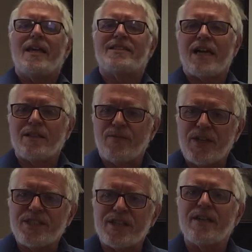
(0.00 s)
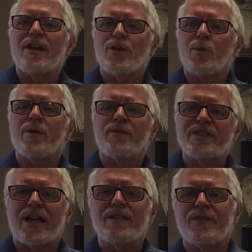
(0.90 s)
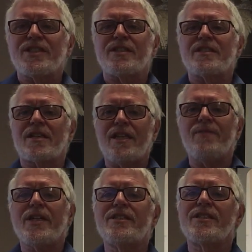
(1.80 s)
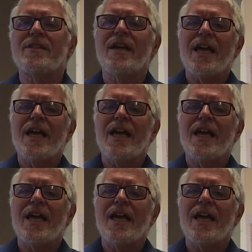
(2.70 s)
Cell division, another word for cell division is cleavage.